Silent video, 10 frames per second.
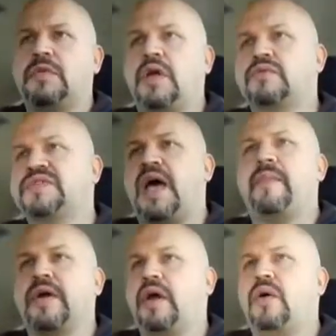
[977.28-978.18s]
Long
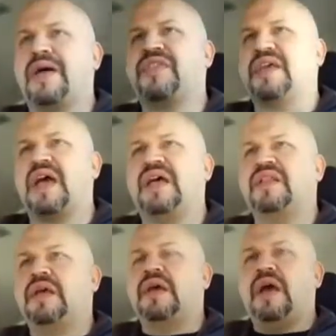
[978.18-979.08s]
time ago, I think I
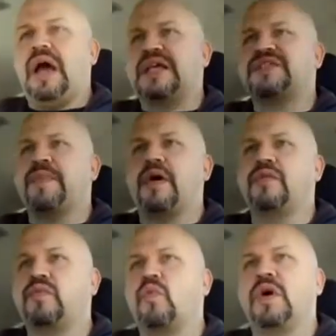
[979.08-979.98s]

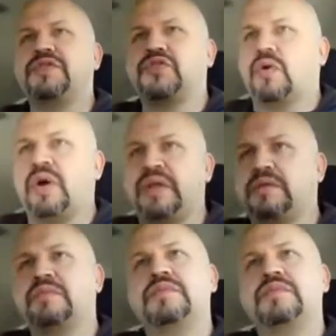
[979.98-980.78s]
smoked one joint,